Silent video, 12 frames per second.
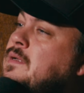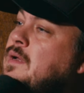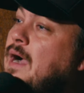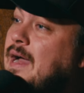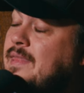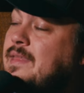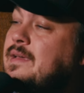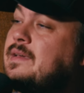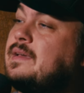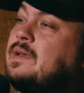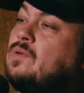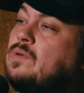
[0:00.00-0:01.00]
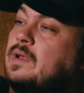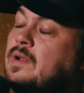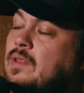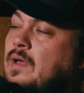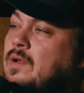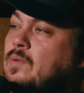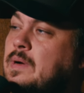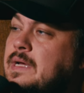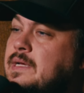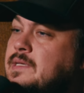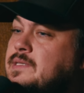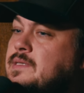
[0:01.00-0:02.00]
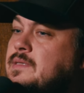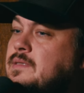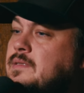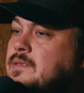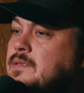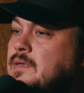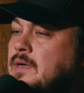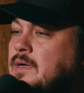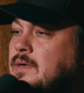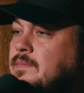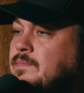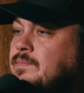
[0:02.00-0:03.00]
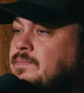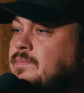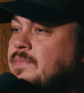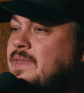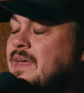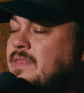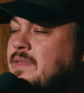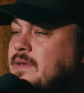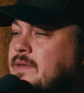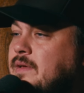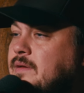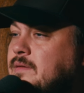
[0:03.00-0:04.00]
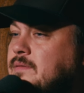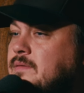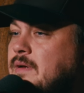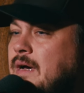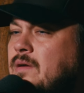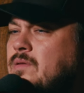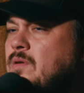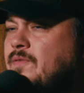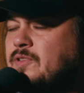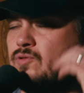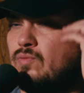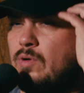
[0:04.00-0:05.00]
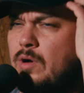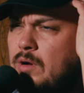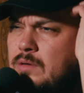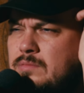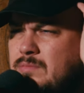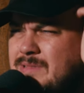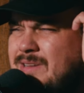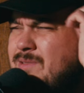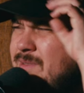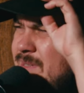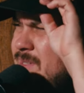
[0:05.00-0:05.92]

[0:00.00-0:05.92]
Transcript: I think in a lot of ways, that thinking, I don't know if it's wrong. I don't think